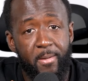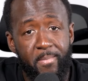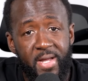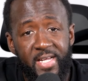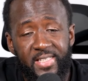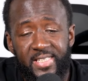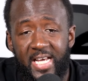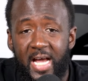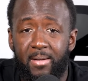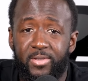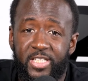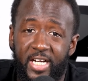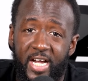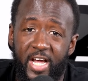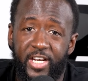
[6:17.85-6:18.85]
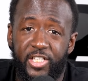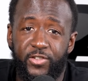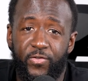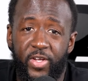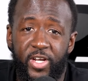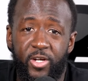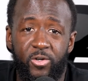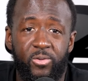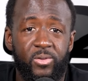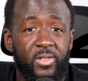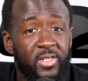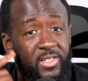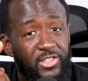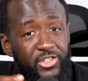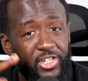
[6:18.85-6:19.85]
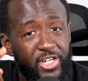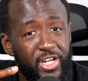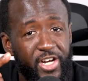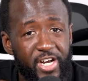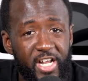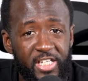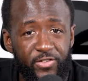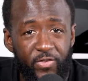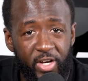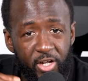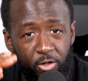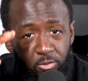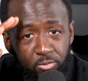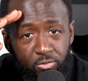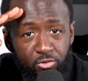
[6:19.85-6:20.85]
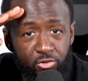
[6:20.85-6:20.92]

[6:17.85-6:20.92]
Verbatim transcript: In the meantime, check out this video. See you in the next video.